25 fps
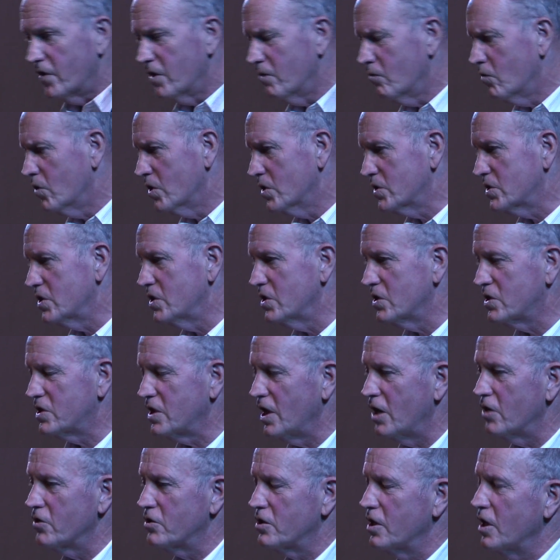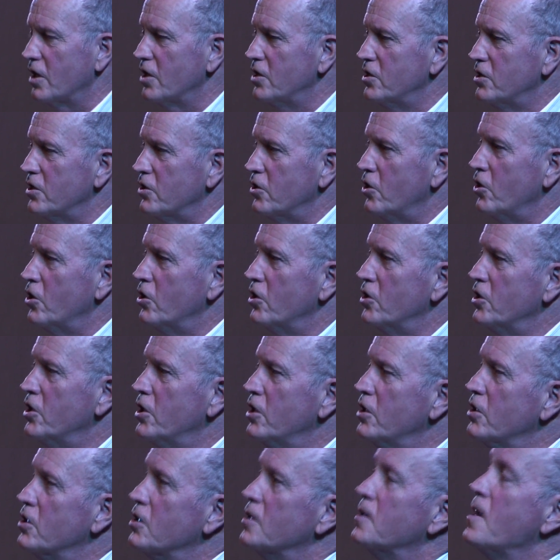he was in South London, Herne
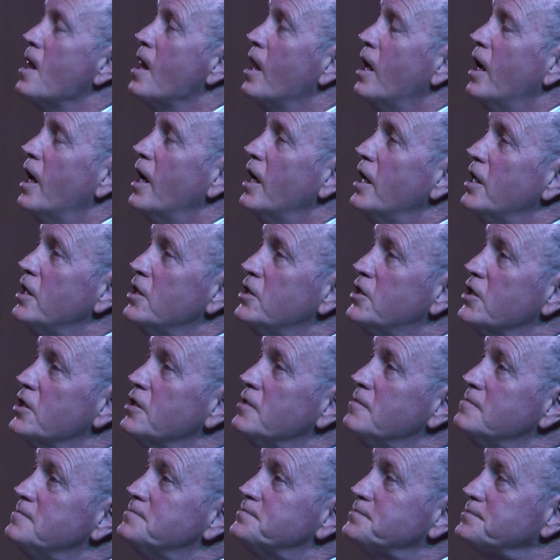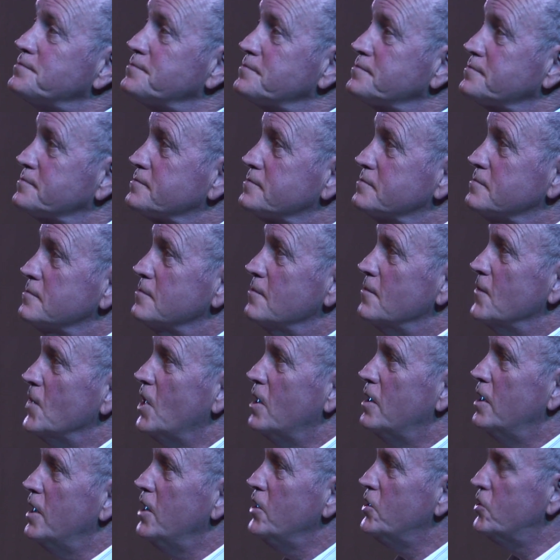Hill. And
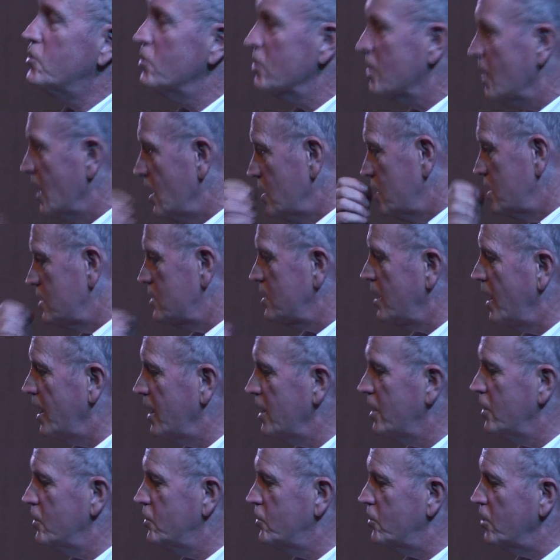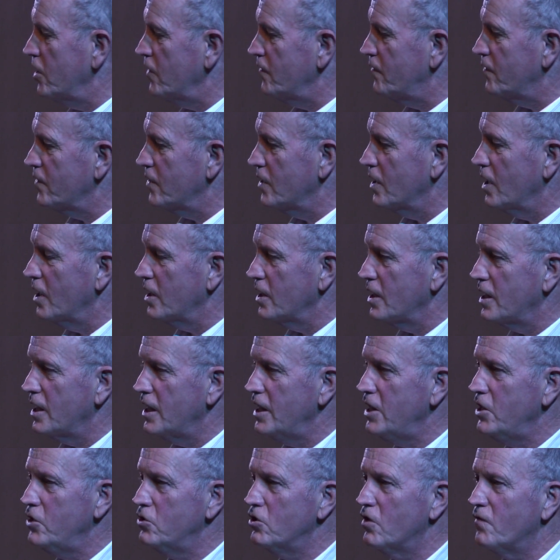he took out his handkerchief and
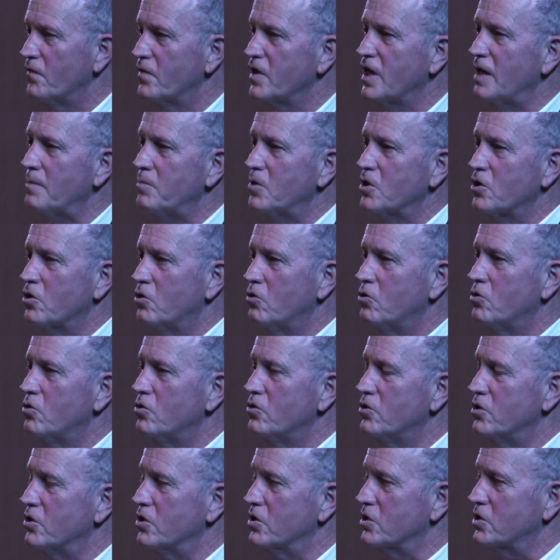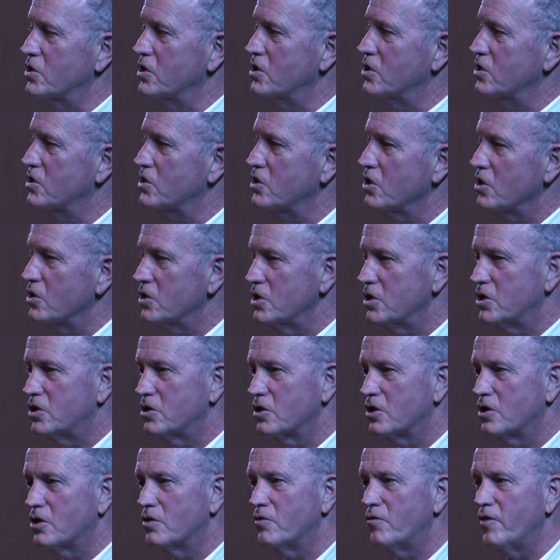cleaned off a couple of corners and started to
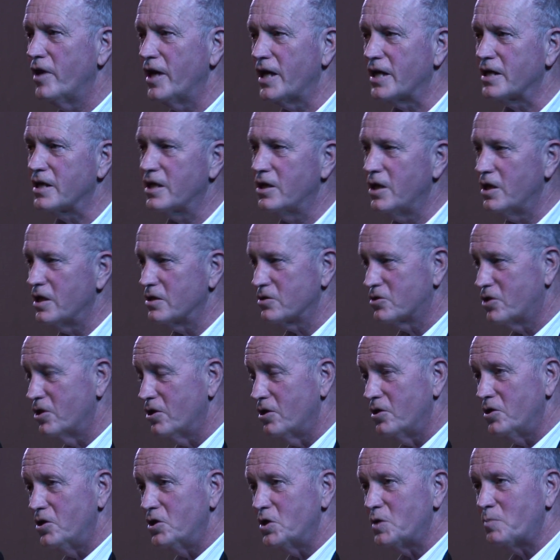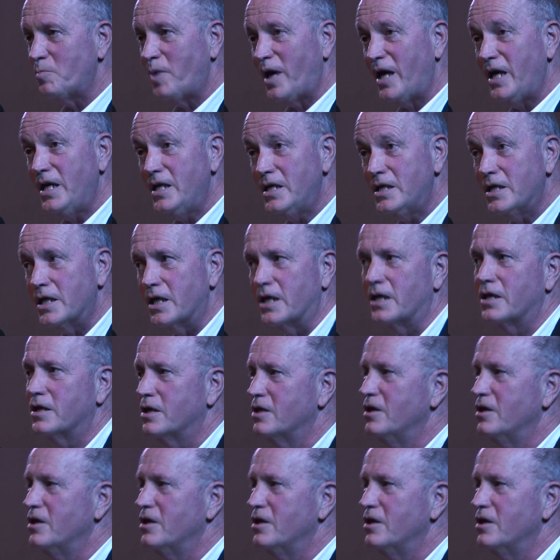correct Turner's painting,